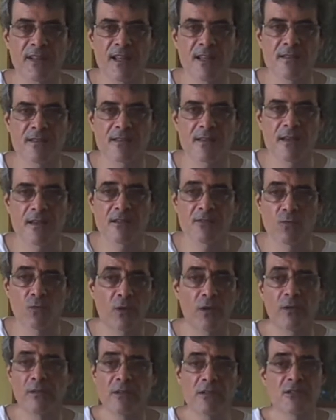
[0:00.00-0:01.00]
then says,
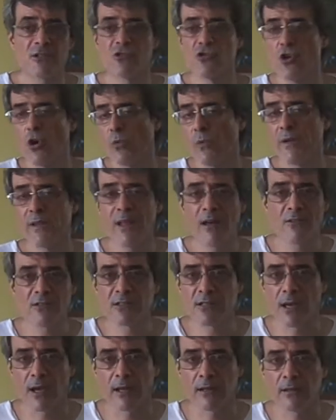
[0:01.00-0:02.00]
well, it's snowing
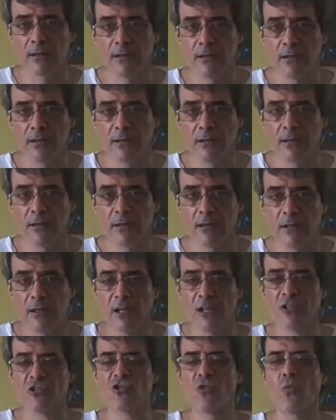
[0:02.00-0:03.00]
outside.
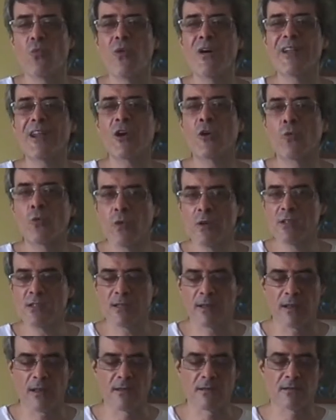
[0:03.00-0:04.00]
So what a
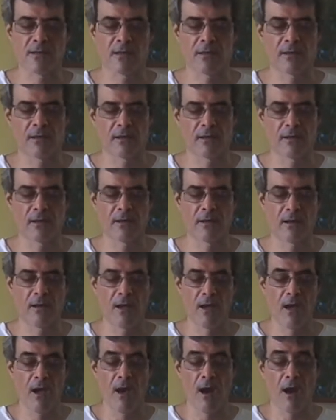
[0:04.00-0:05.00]
coincidence.
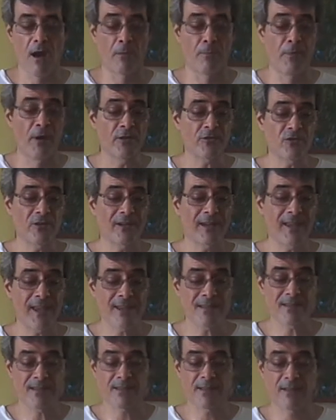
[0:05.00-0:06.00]
Alberto
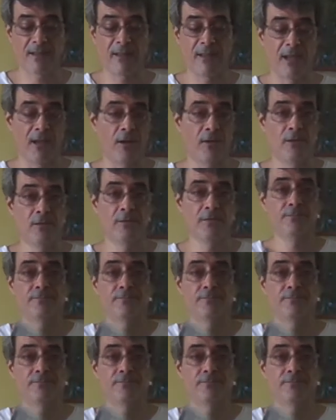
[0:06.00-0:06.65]
gets killed.